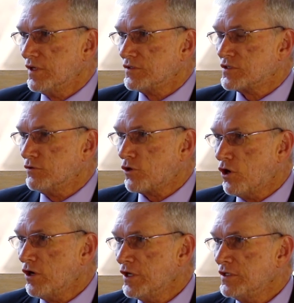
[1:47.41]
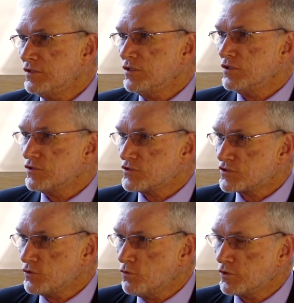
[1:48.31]
So kind,
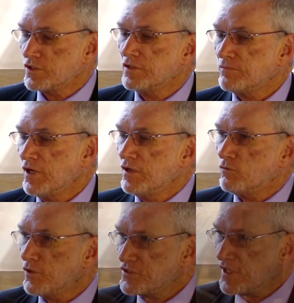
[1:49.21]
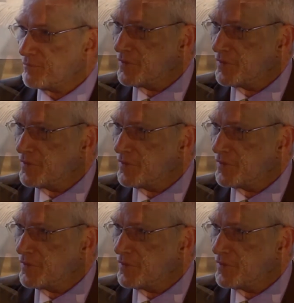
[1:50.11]
sort, what does that